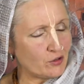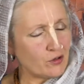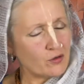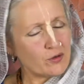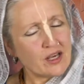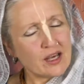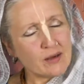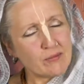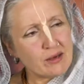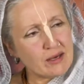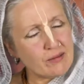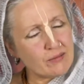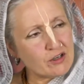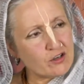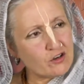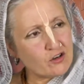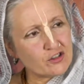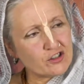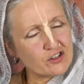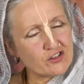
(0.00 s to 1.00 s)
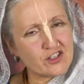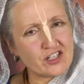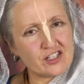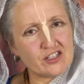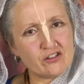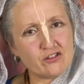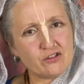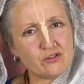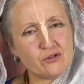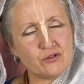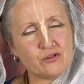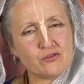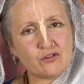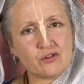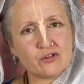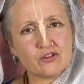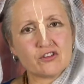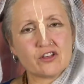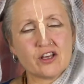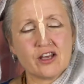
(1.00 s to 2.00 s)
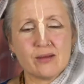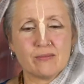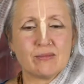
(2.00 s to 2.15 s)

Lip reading: okay, maybe God created the universe,